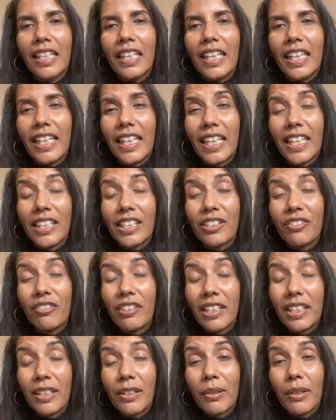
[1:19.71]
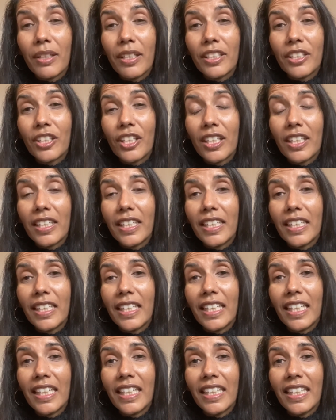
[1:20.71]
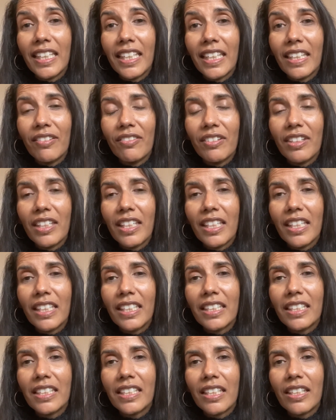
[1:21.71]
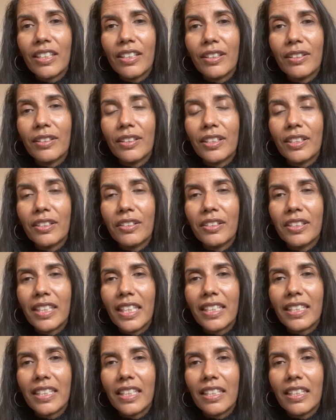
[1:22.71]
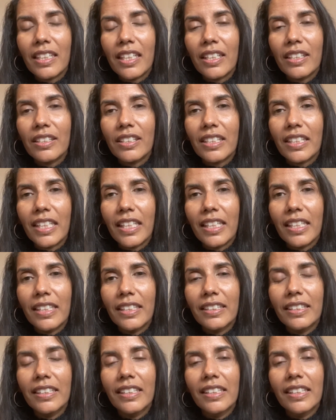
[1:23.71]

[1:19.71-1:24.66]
it gets really quite chilly in the evening, so as soon as that sun goes down.